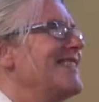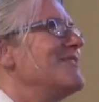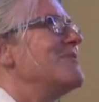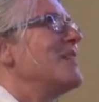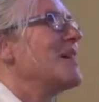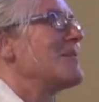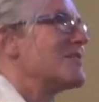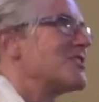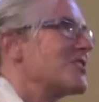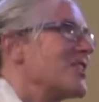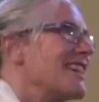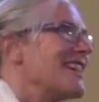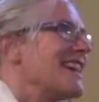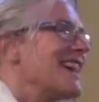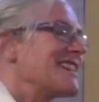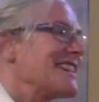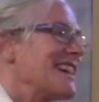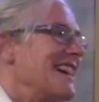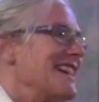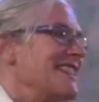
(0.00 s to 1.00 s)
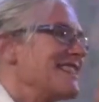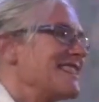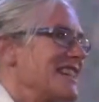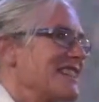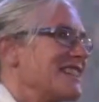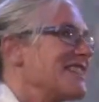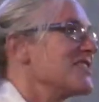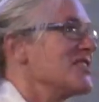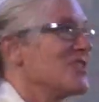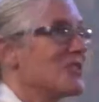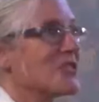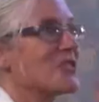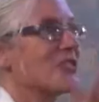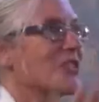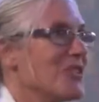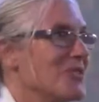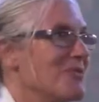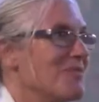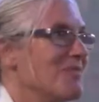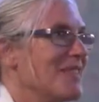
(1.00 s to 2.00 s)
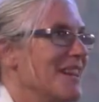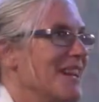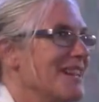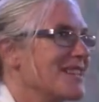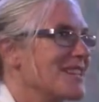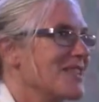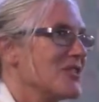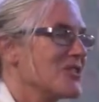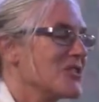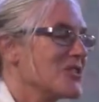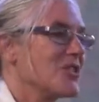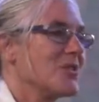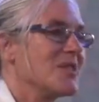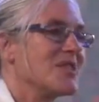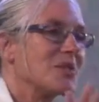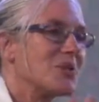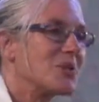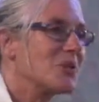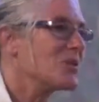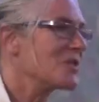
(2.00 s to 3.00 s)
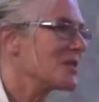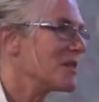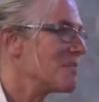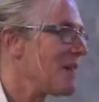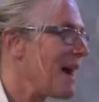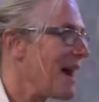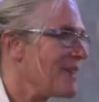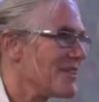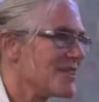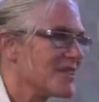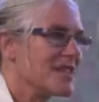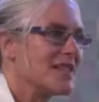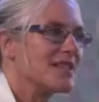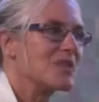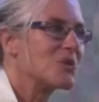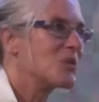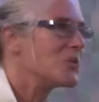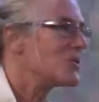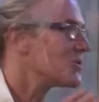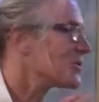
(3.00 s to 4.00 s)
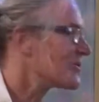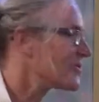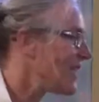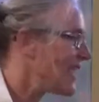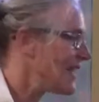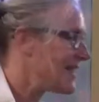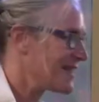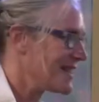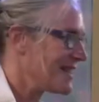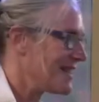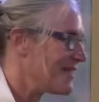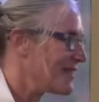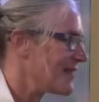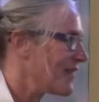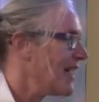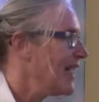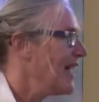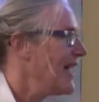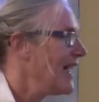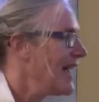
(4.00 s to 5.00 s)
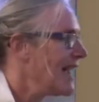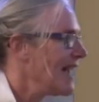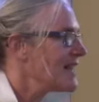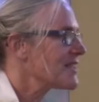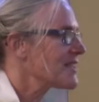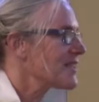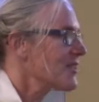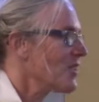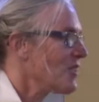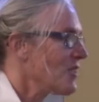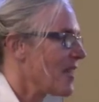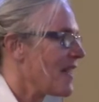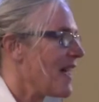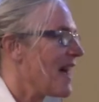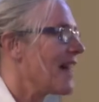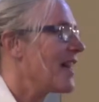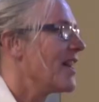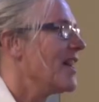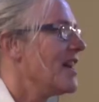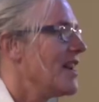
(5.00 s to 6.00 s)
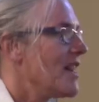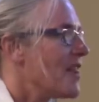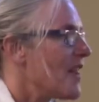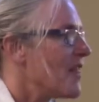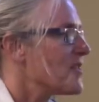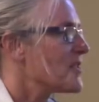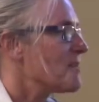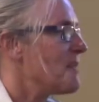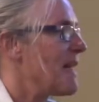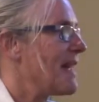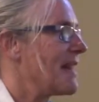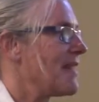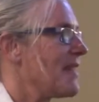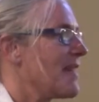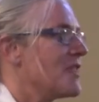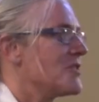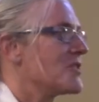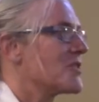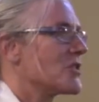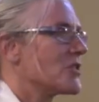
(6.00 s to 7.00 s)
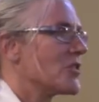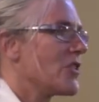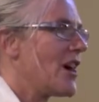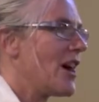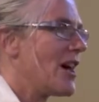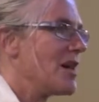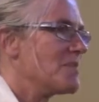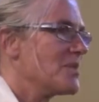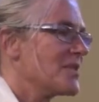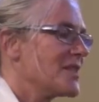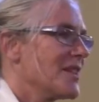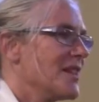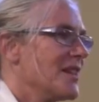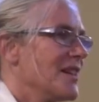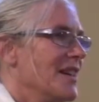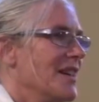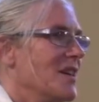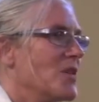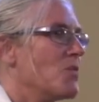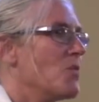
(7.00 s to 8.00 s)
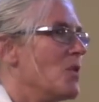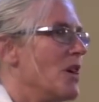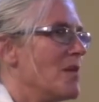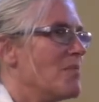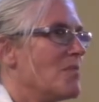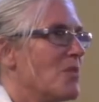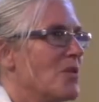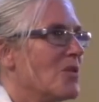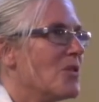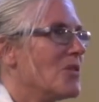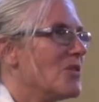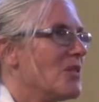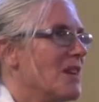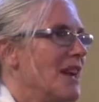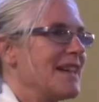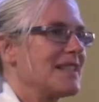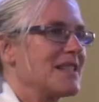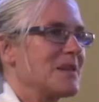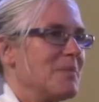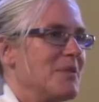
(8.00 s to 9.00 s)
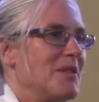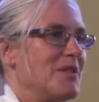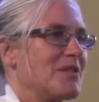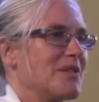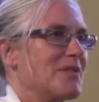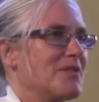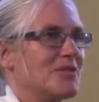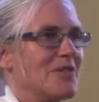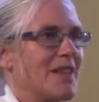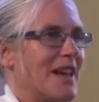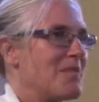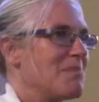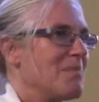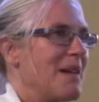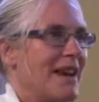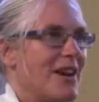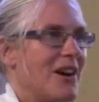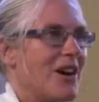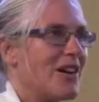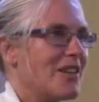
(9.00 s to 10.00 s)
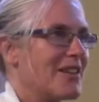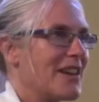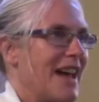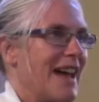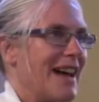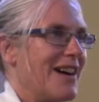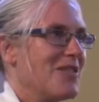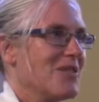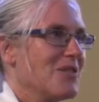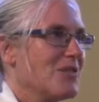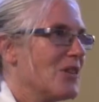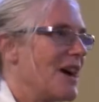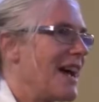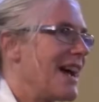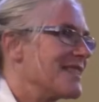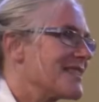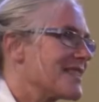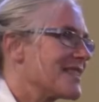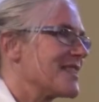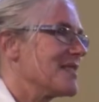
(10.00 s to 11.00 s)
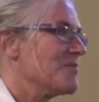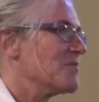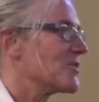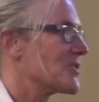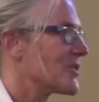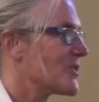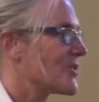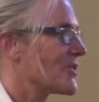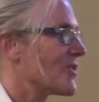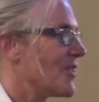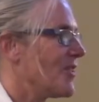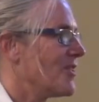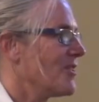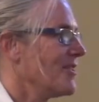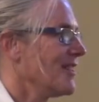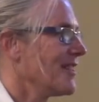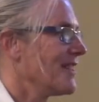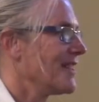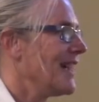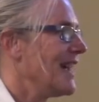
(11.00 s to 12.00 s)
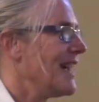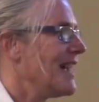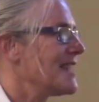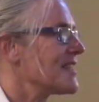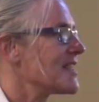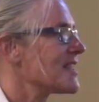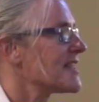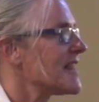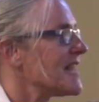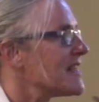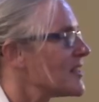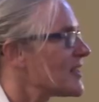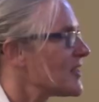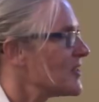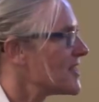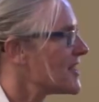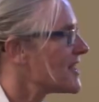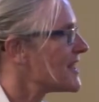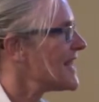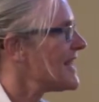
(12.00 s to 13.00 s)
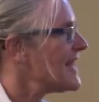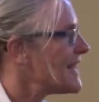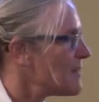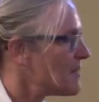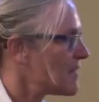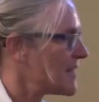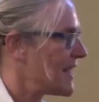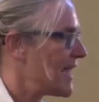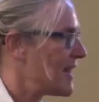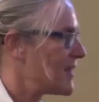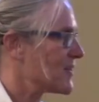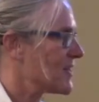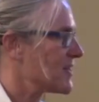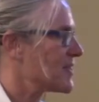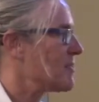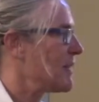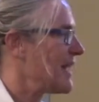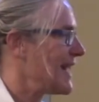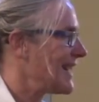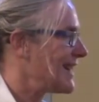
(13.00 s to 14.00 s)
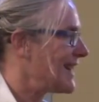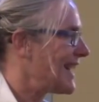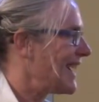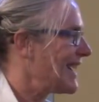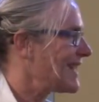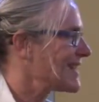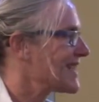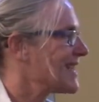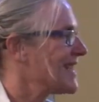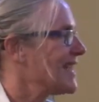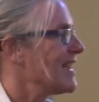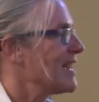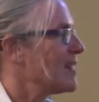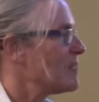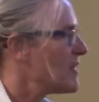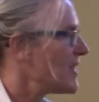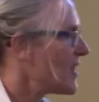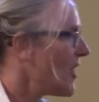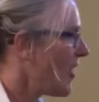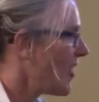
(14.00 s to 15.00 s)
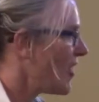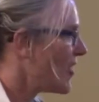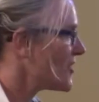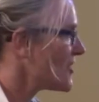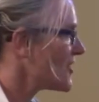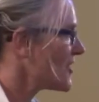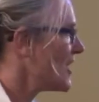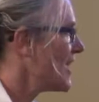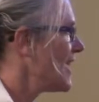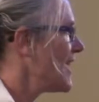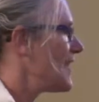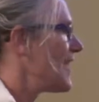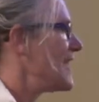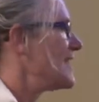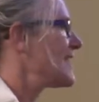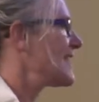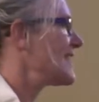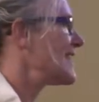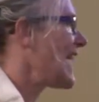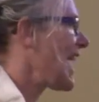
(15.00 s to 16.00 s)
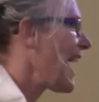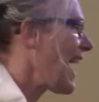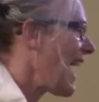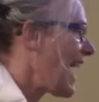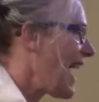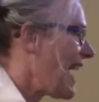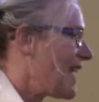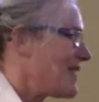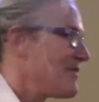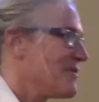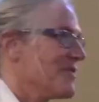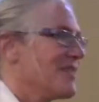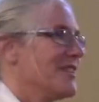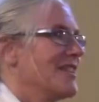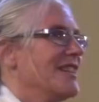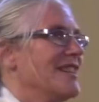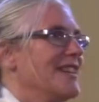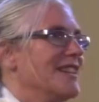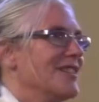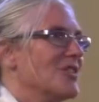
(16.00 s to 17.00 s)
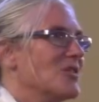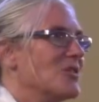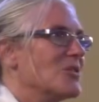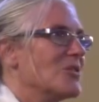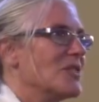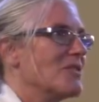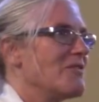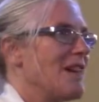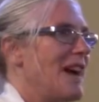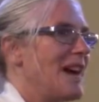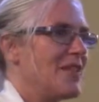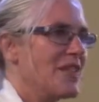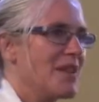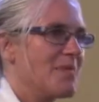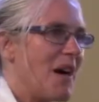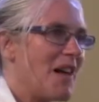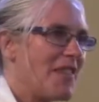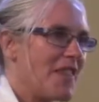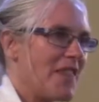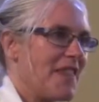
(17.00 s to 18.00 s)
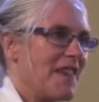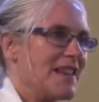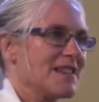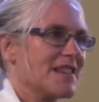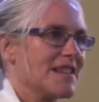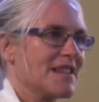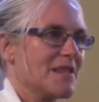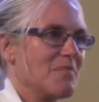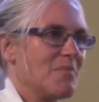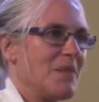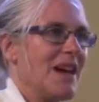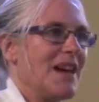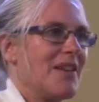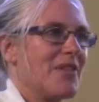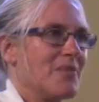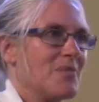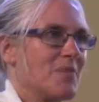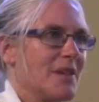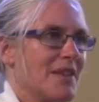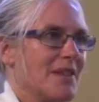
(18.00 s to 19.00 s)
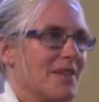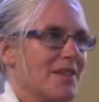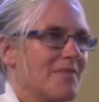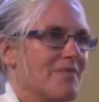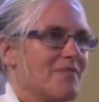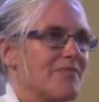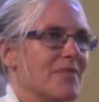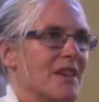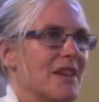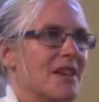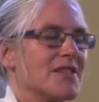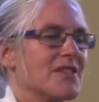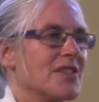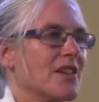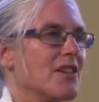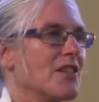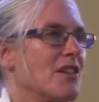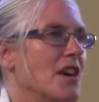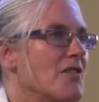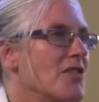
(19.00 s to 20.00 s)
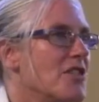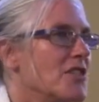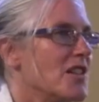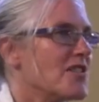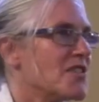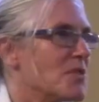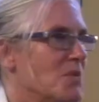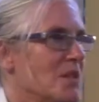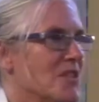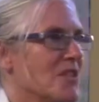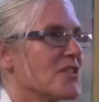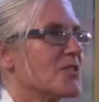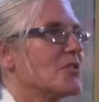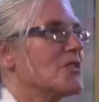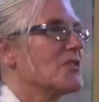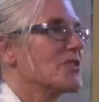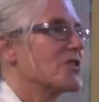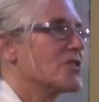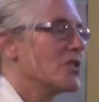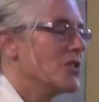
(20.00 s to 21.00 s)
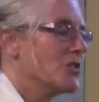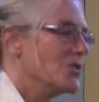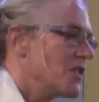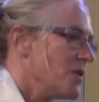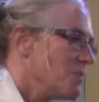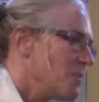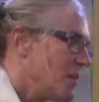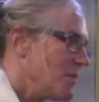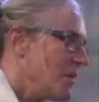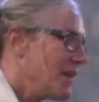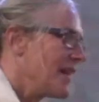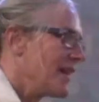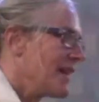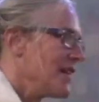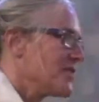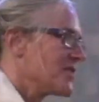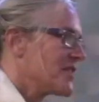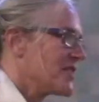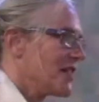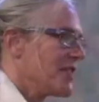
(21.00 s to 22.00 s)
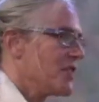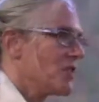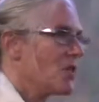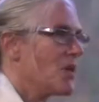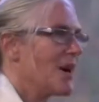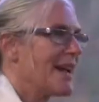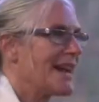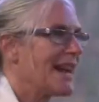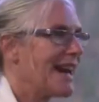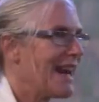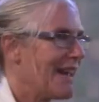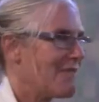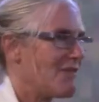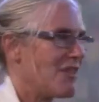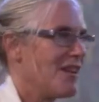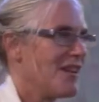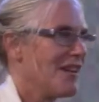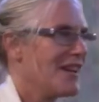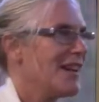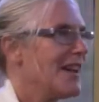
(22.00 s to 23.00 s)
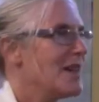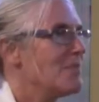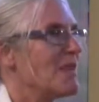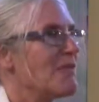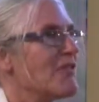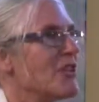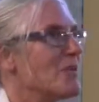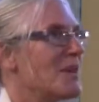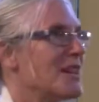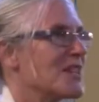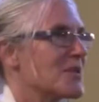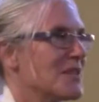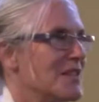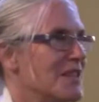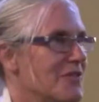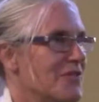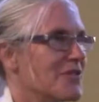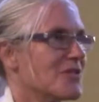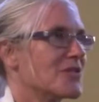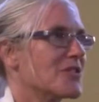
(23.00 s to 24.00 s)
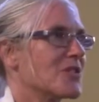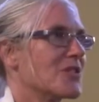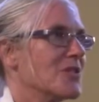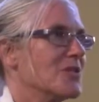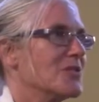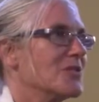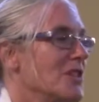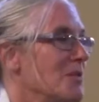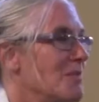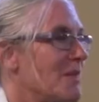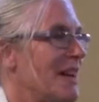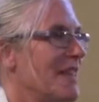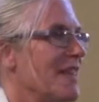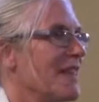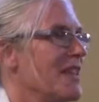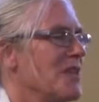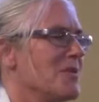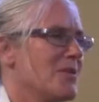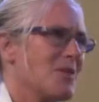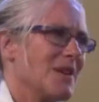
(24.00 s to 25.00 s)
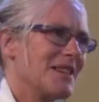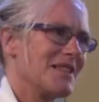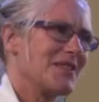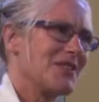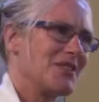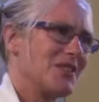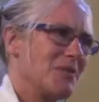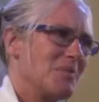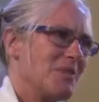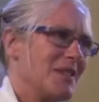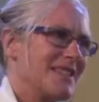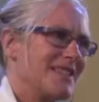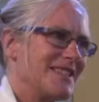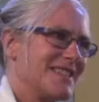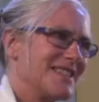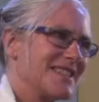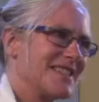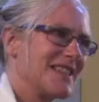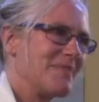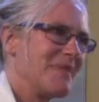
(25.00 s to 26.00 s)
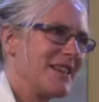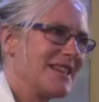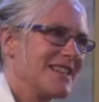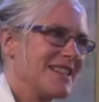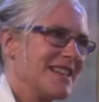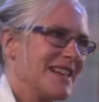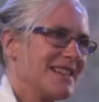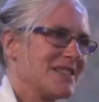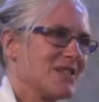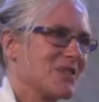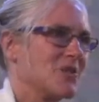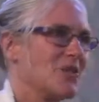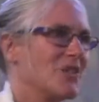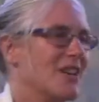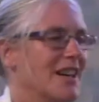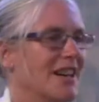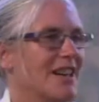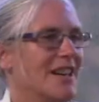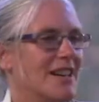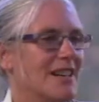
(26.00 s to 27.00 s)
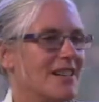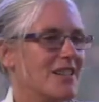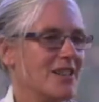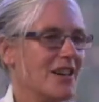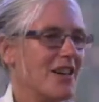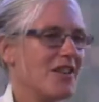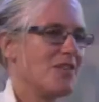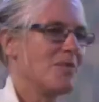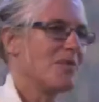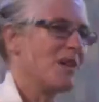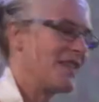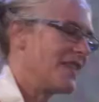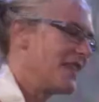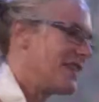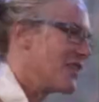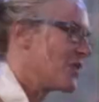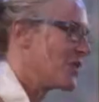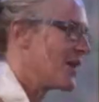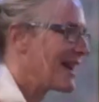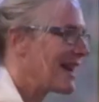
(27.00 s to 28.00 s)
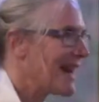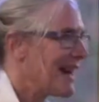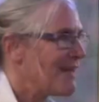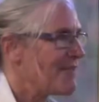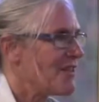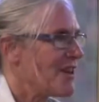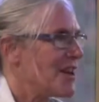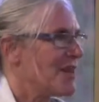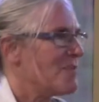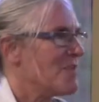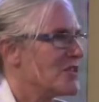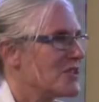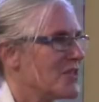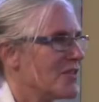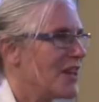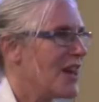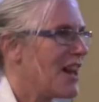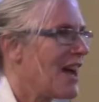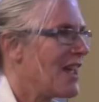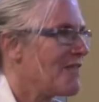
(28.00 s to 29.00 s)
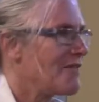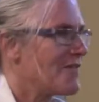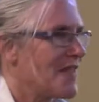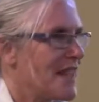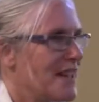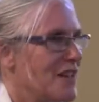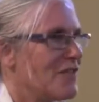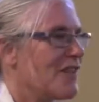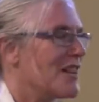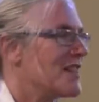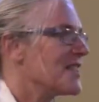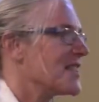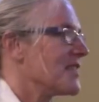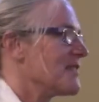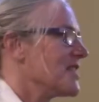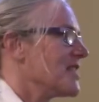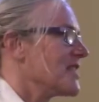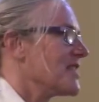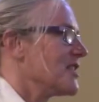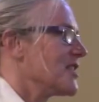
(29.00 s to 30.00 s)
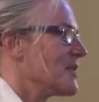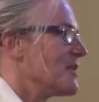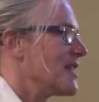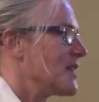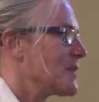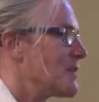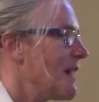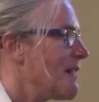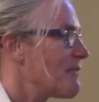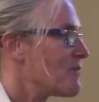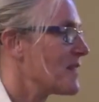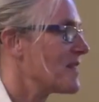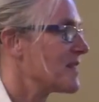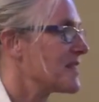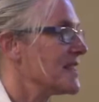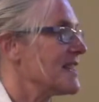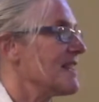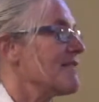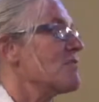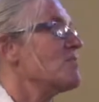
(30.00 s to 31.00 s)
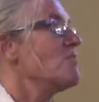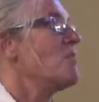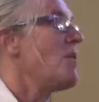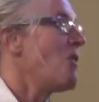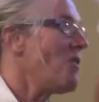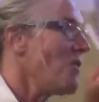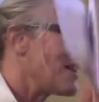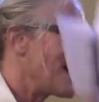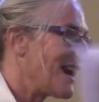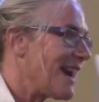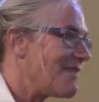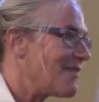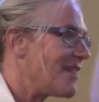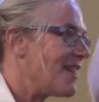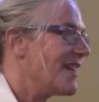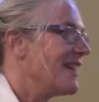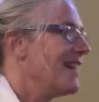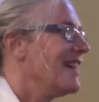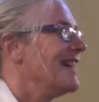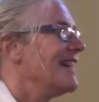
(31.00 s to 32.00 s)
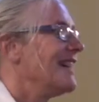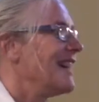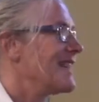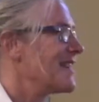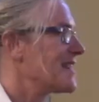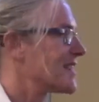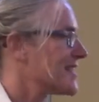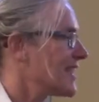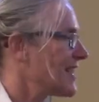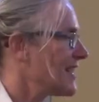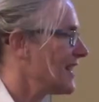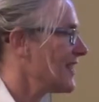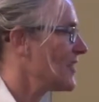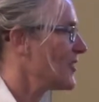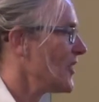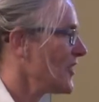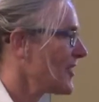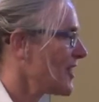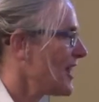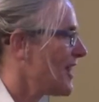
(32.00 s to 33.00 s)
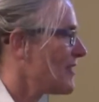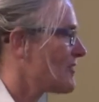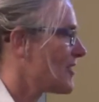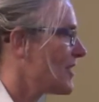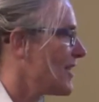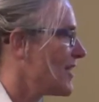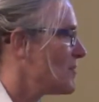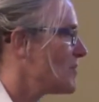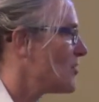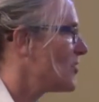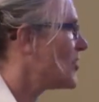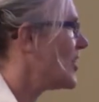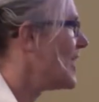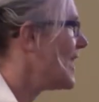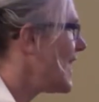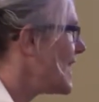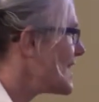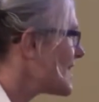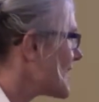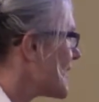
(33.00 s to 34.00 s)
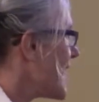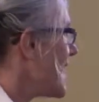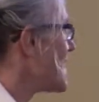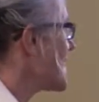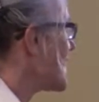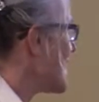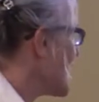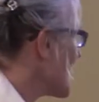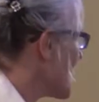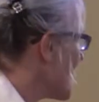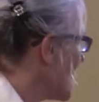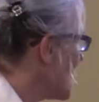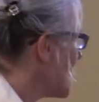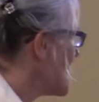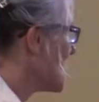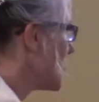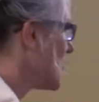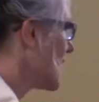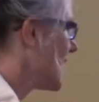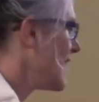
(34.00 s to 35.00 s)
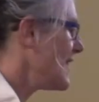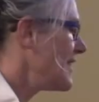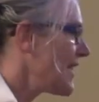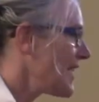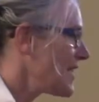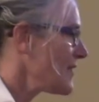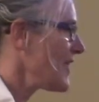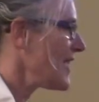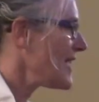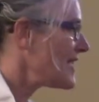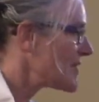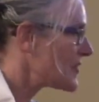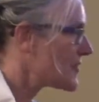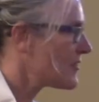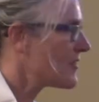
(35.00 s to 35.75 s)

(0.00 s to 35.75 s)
what I'm trying to get at is that it's not true. It's not true. It's all comparison. It's all relative. It's not that those men in those tribes were more or less beautiful than men are now, or handsome or strong. It's just they could see themselves as being that because they didn't have all around them other things to compare them with. So, you know, if you go to one sort of school, you probably think you're quite clever. If you went to a different school, you might think you're quite stupid. Does that make sense? Or, you know, you might think you're quite clever most of your life, and then you find yourself in a situation where everyone else is even more clever, and then suddenly you're not clever anymore. It's all, none of it is